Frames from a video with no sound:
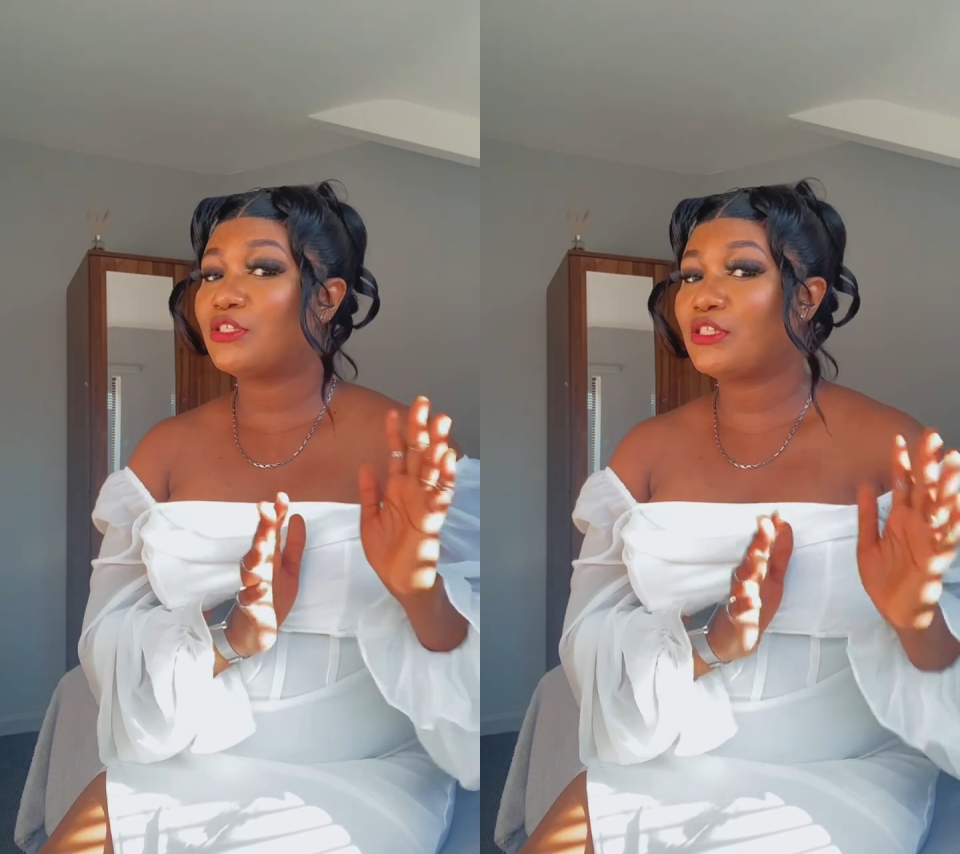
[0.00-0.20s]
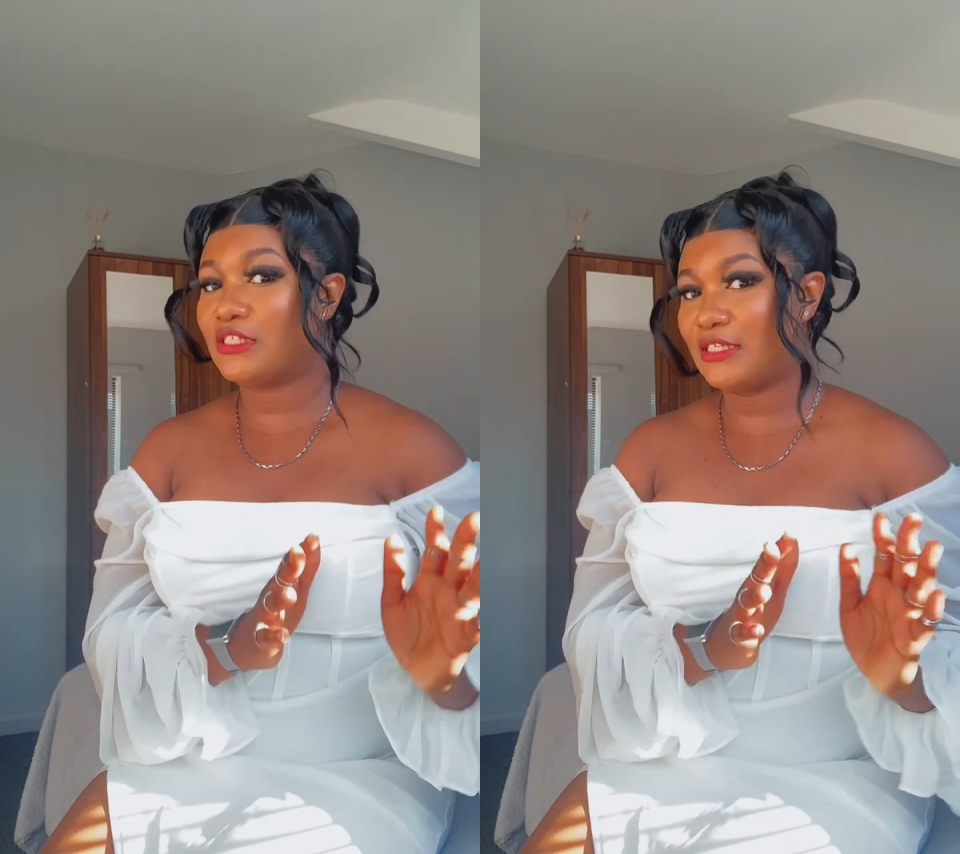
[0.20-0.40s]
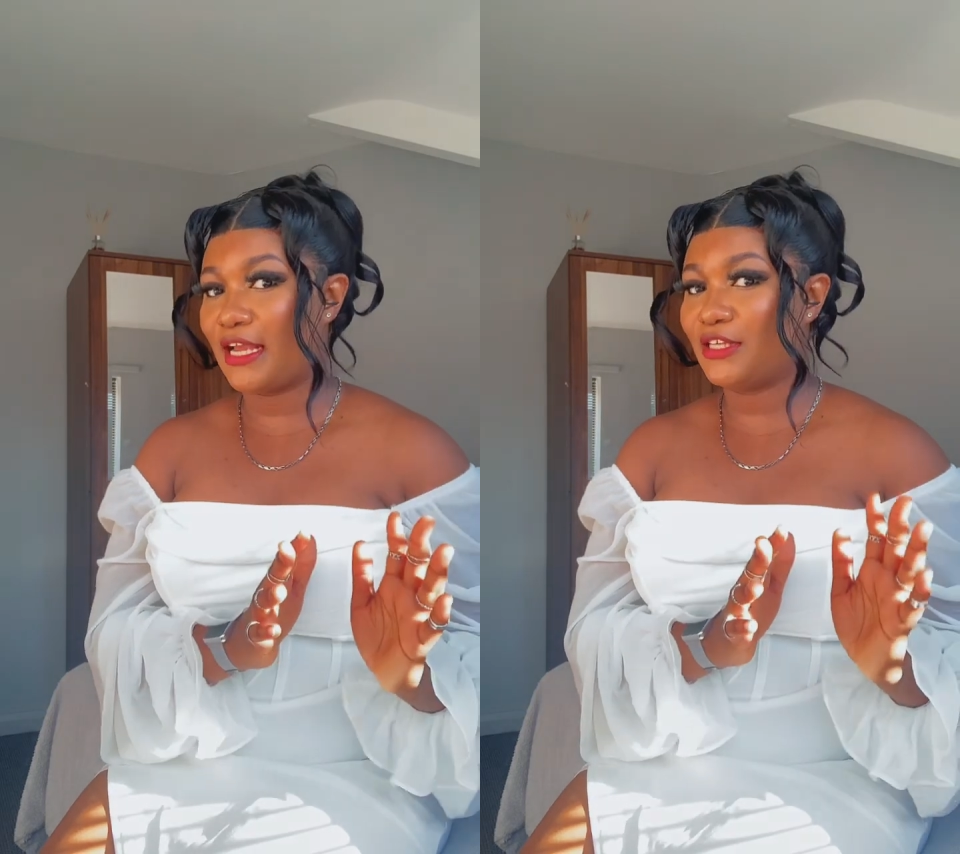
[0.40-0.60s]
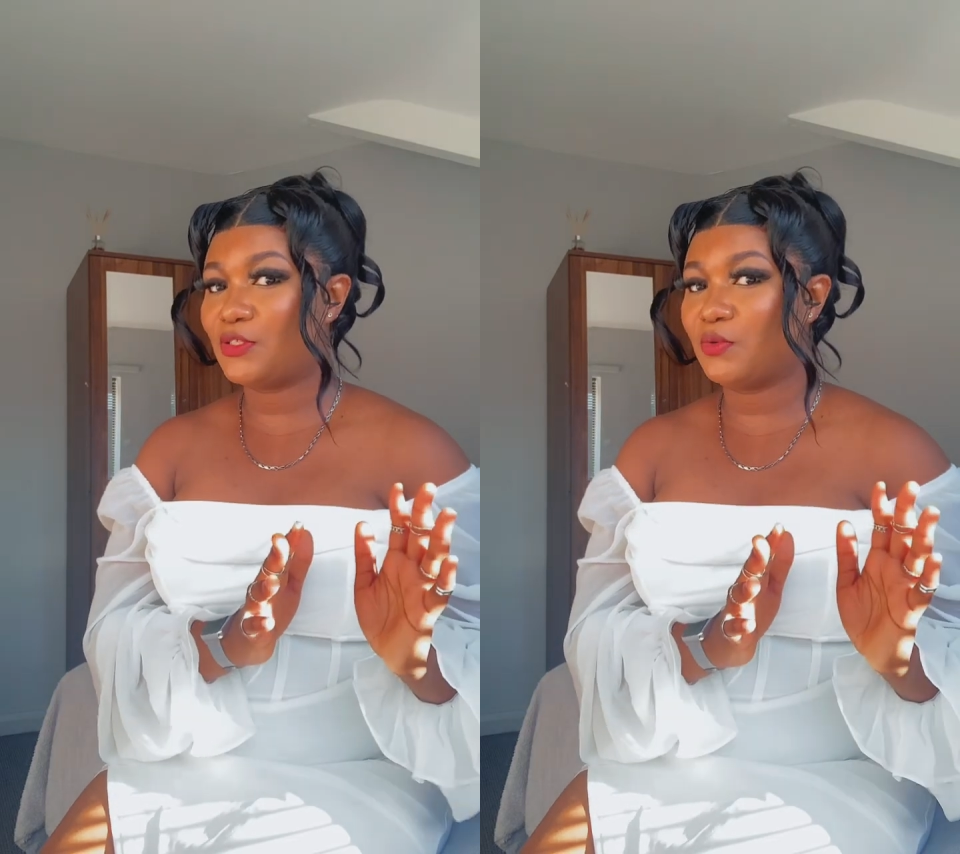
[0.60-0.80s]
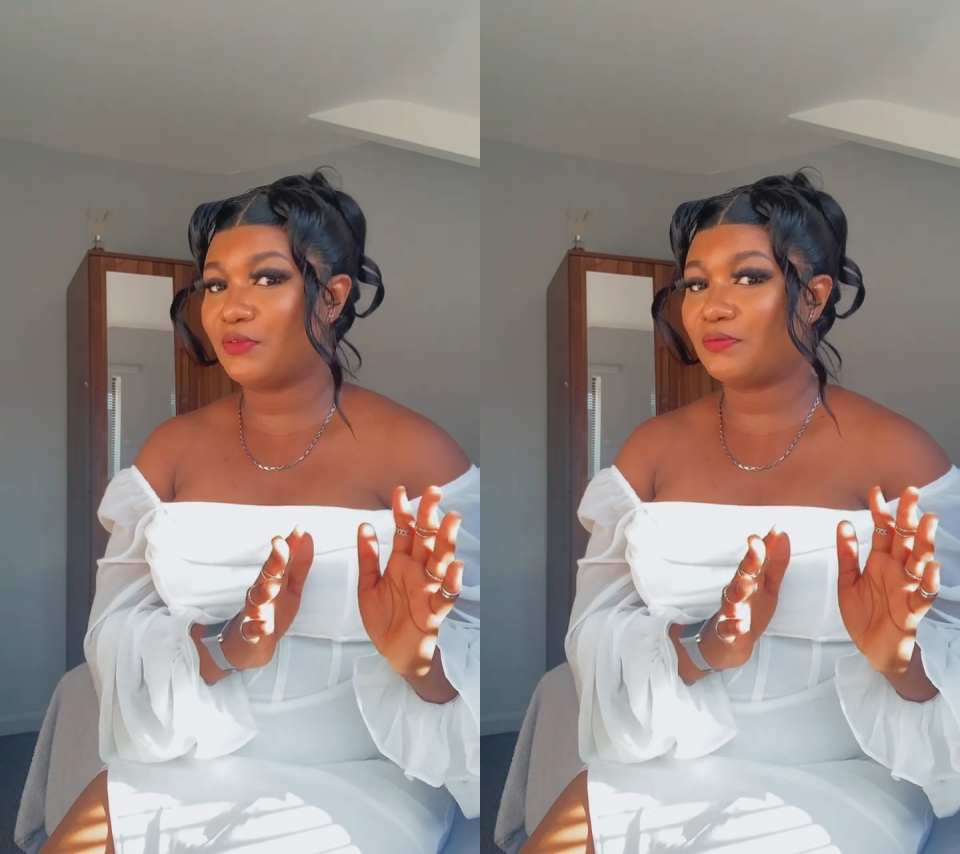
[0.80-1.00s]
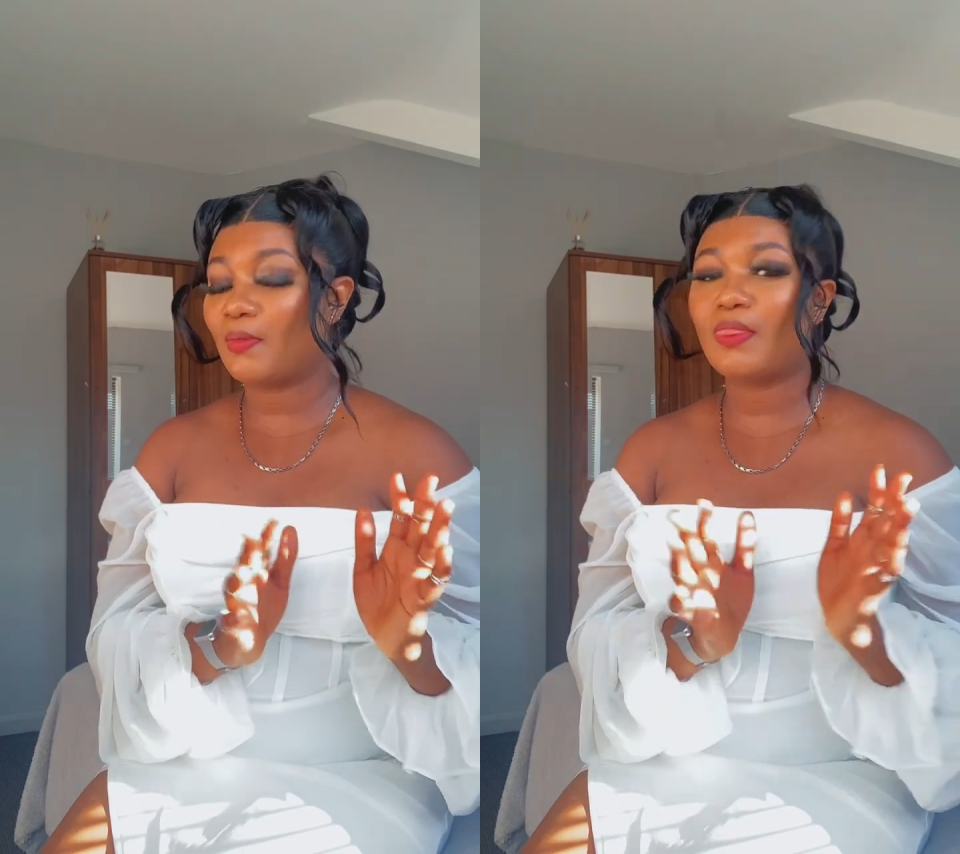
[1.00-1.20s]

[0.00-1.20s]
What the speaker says: to the next one.